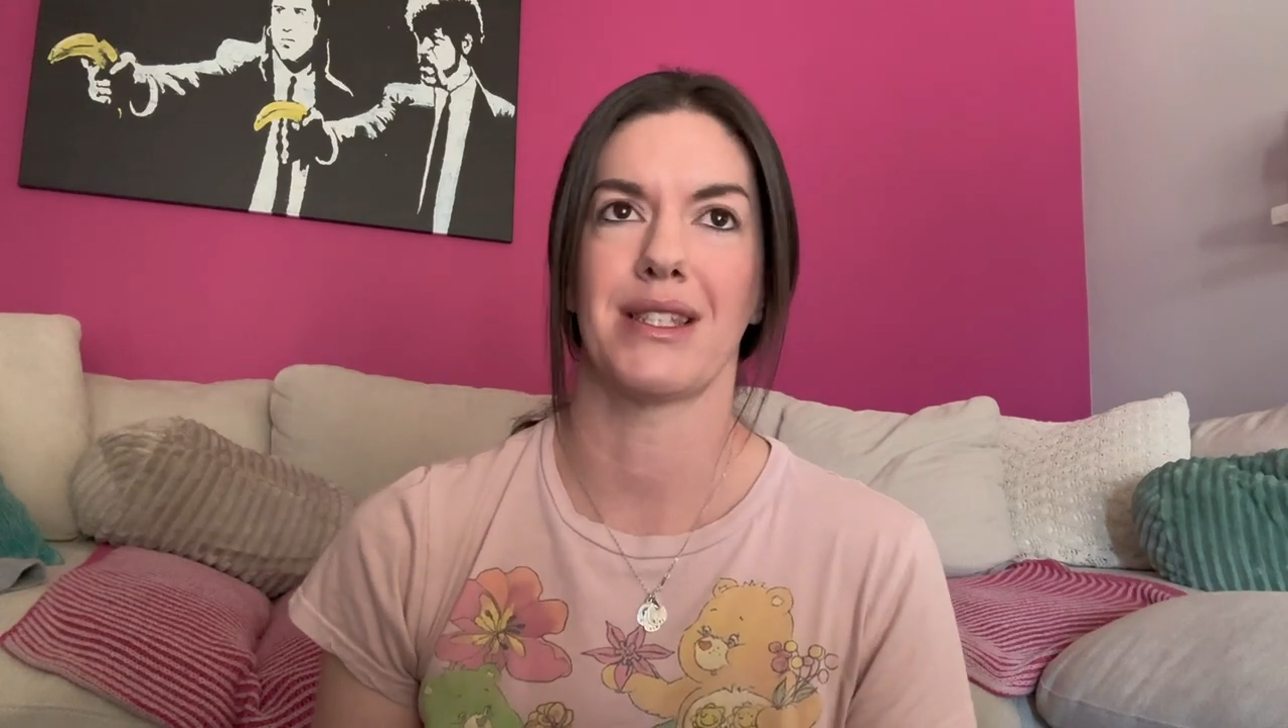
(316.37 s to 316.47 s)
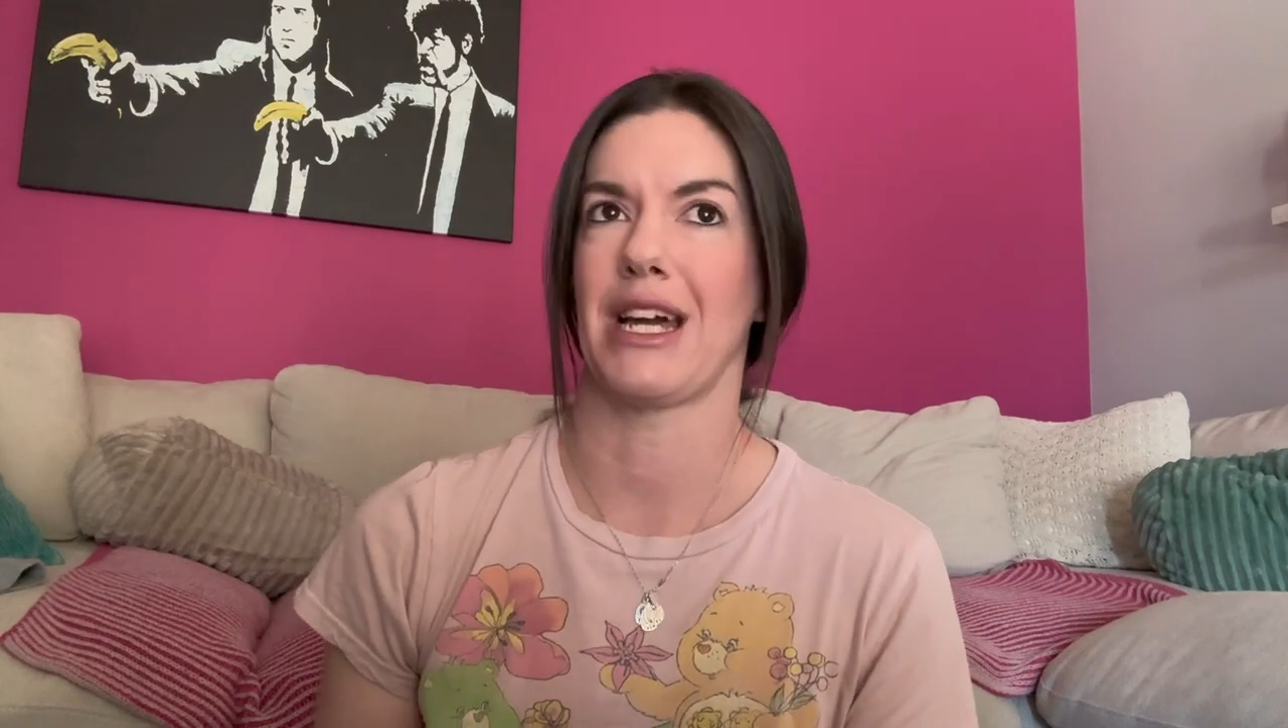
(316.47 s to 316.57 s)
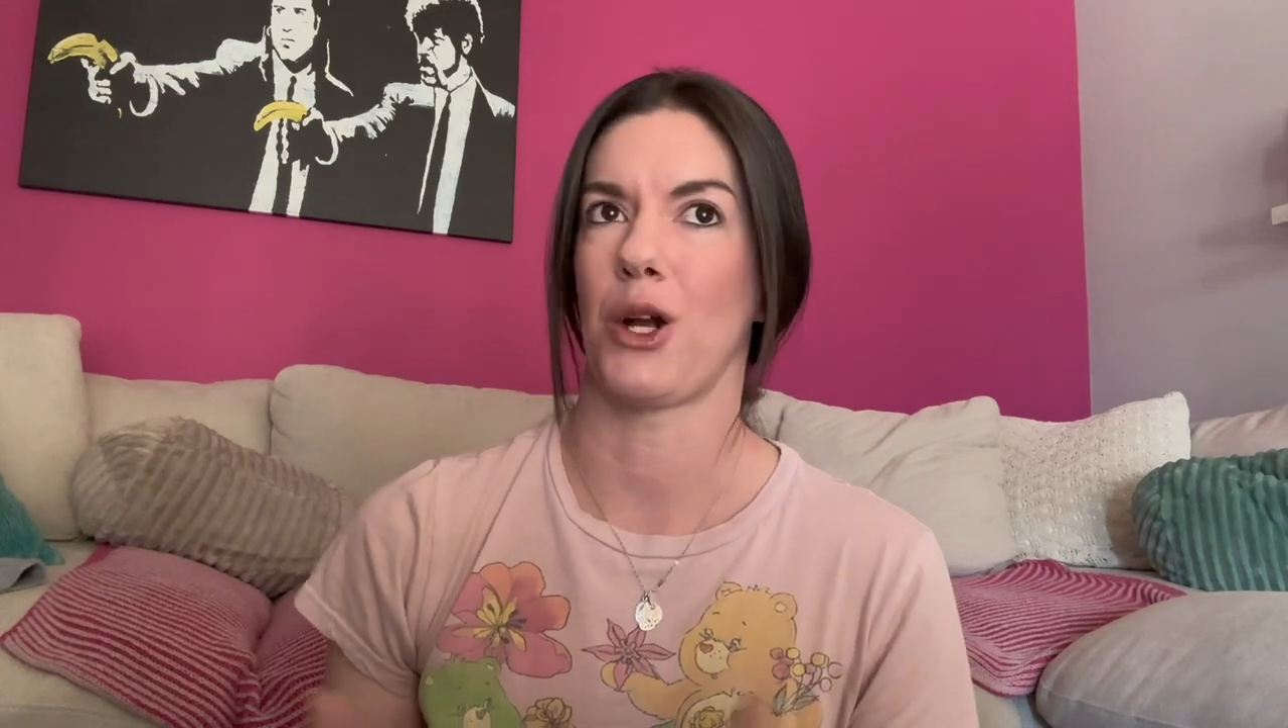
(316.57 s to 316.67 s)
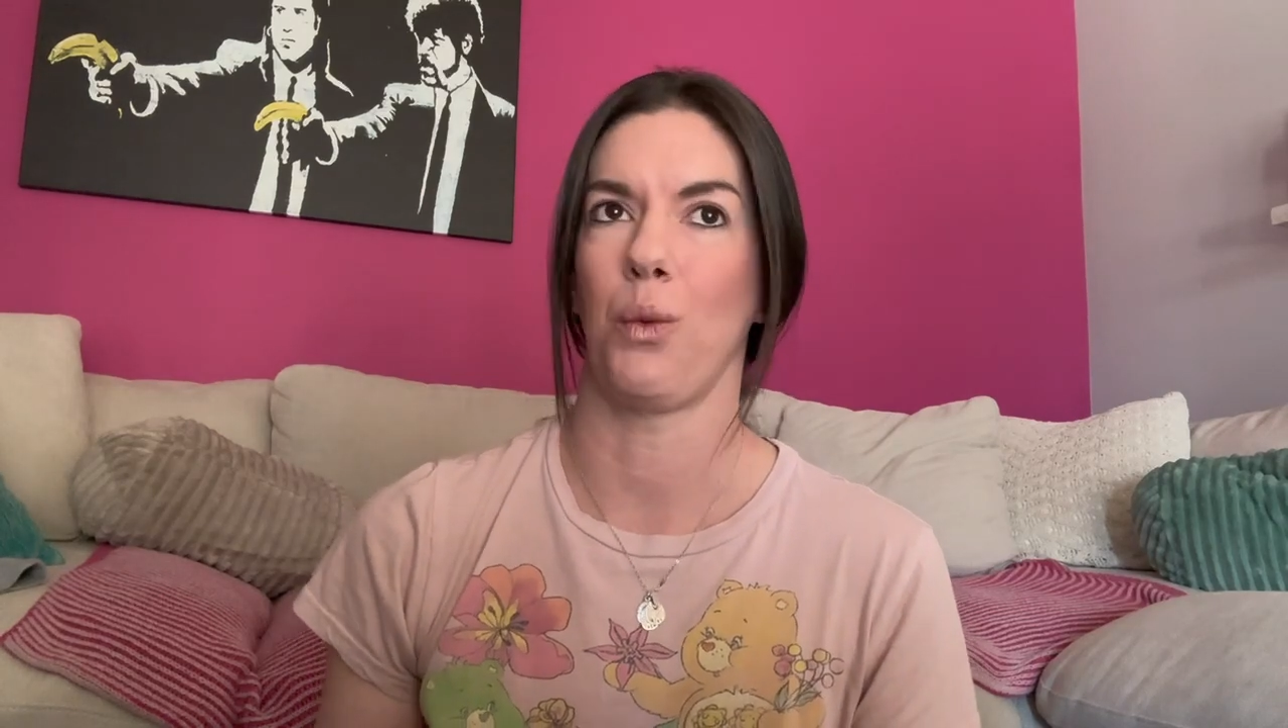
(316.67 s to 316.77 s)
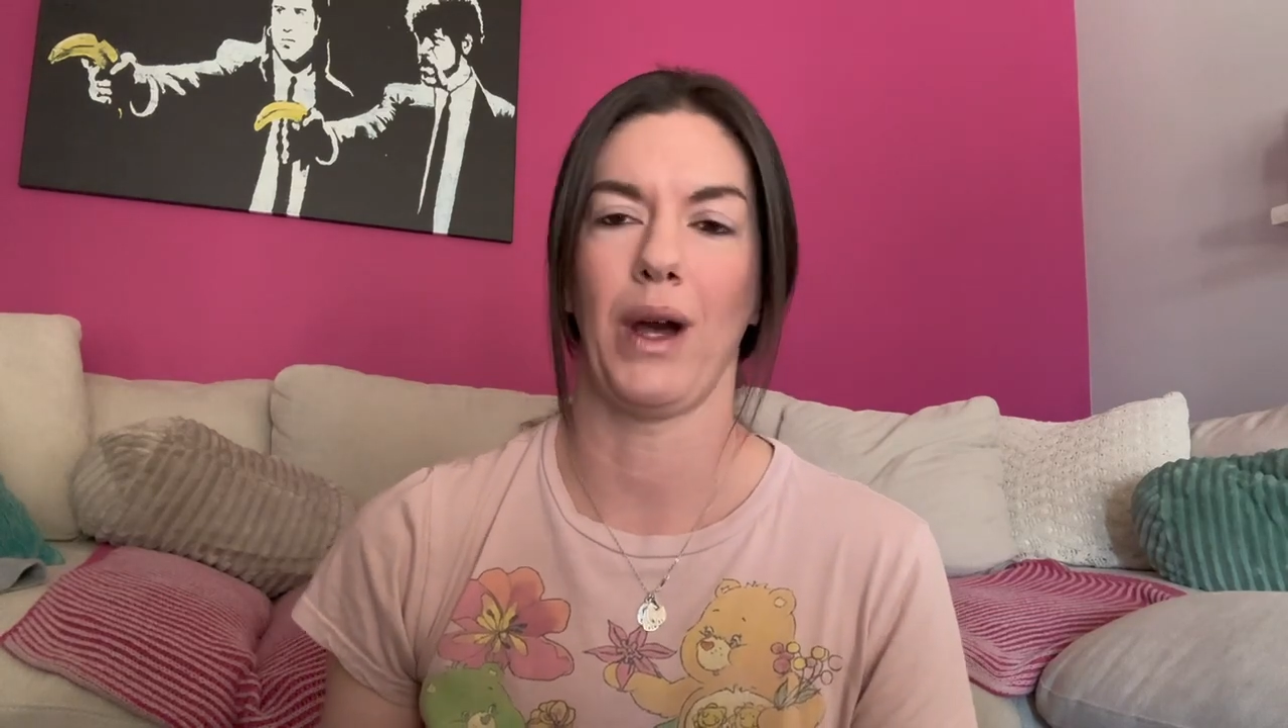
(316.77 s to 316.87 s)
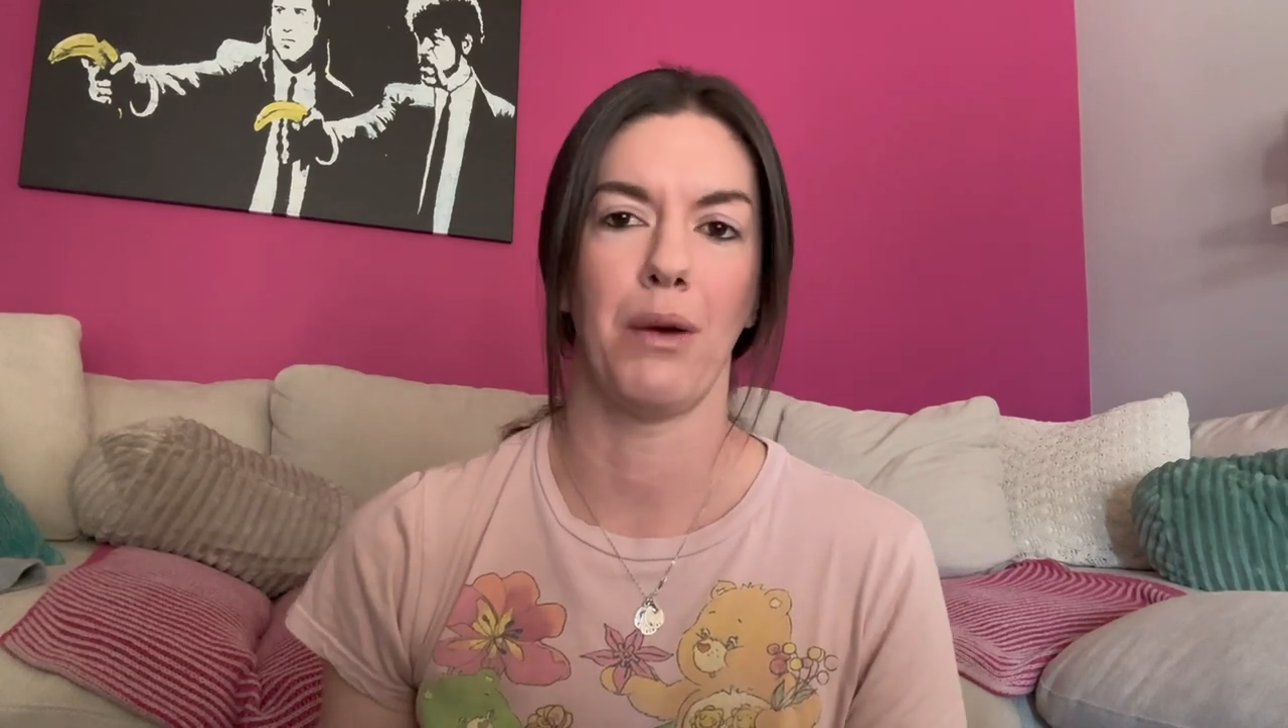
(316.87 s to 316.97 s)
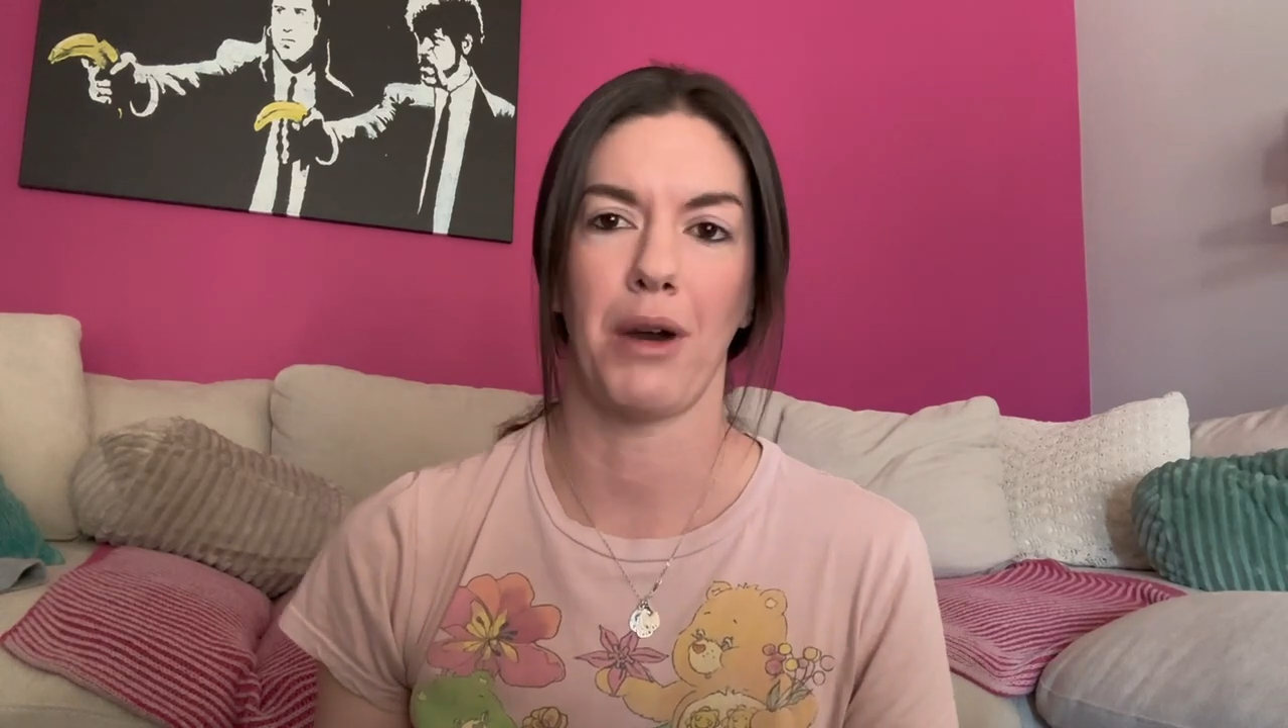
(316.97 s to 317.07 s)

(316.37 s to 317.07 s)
that are well